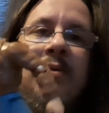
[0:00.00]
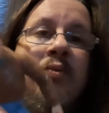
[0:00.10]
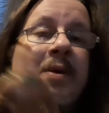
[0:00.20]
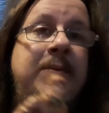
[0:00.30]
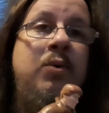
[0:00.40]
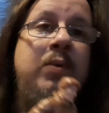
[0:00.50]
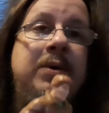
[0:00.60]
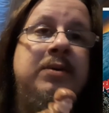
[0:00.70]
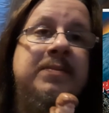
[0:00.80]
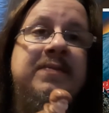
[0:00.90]
Remo
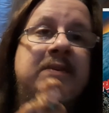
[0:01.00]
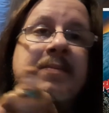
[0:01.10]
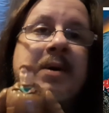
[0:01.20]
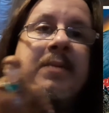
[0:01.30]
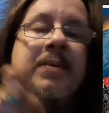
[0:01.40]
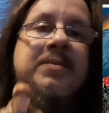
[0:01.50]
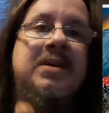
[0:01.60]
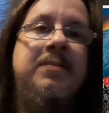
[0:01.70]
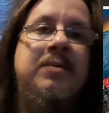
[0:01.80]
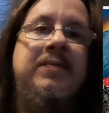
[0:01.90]
Williams, if anybody remembers
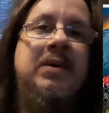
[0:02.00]
that movie,